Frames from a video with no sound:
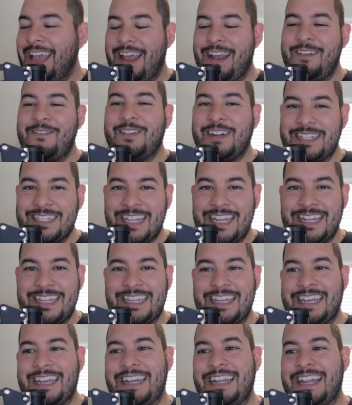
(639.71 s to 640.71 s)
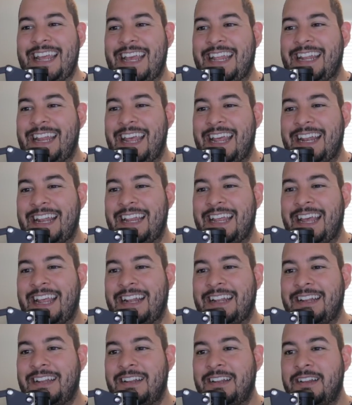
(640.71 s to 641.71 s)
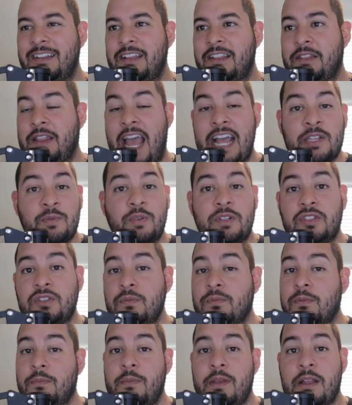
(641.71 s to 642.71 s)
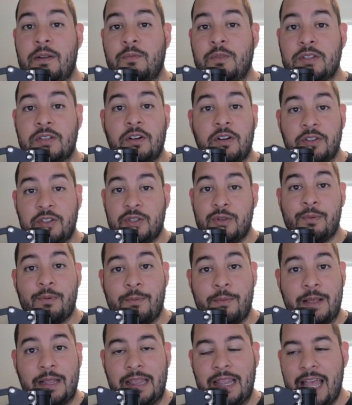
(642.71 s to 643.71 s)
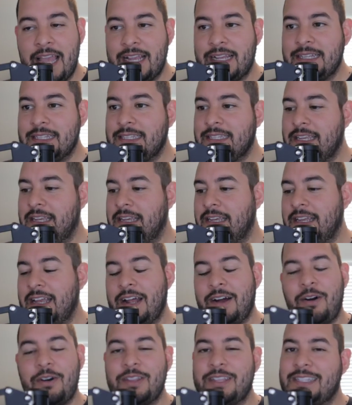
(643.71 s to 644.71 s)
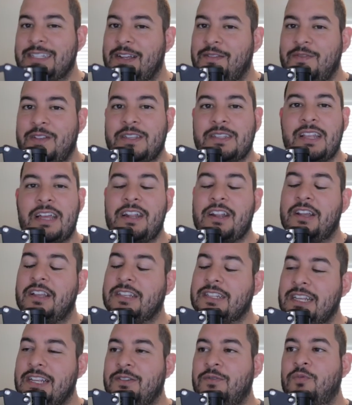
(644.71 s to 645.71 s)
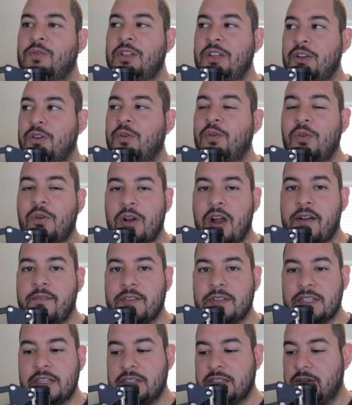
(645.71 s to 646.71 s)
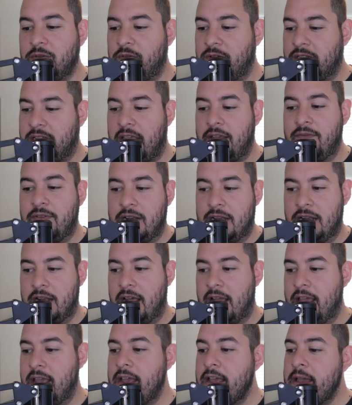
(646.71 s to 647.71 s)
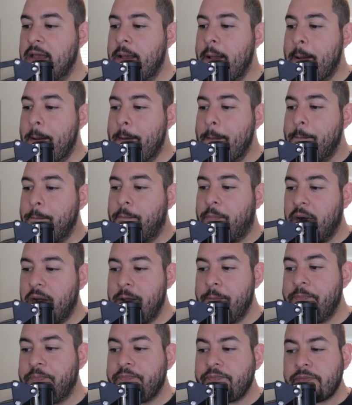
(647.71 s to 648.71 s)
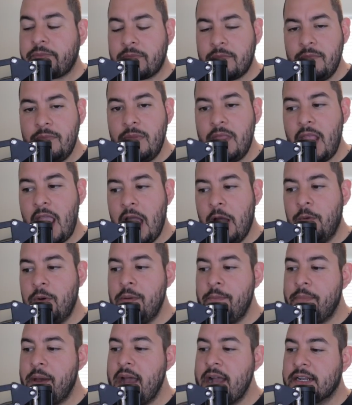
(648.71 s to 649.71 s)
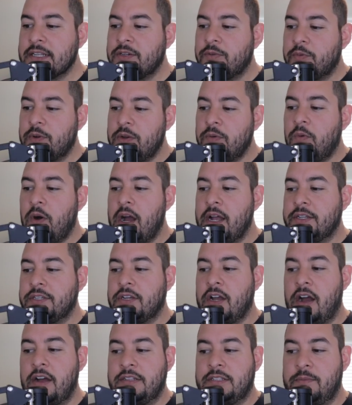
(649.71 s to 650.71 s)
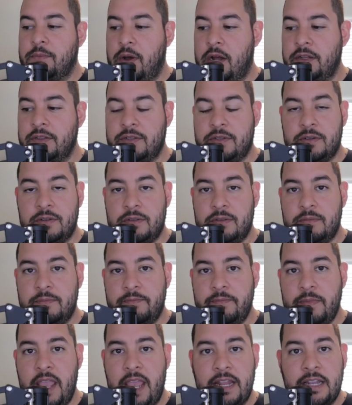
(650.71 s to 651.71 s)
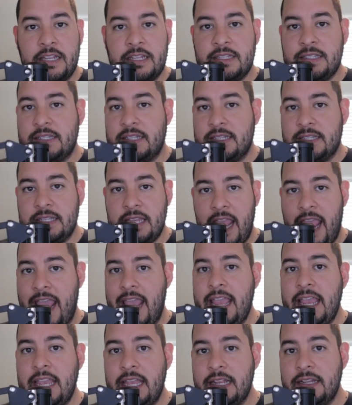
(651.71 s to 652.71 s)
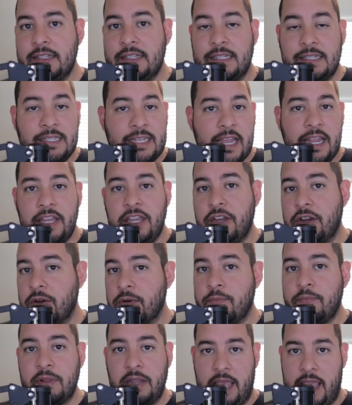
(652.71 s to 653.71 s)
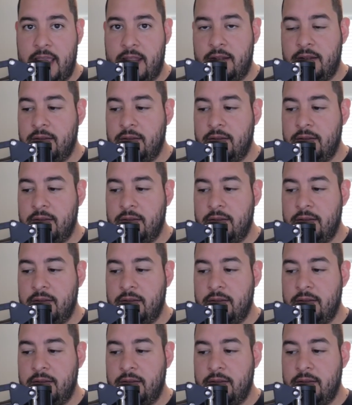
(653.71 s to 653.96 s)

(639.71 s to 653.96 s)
which they did, and that's when Superman was called Superman Legacy, and all this stuff. It's a really cool conversation with David and I. But I went back to rewatch Gods and Monsters, and it's this 8 to 10 year plan,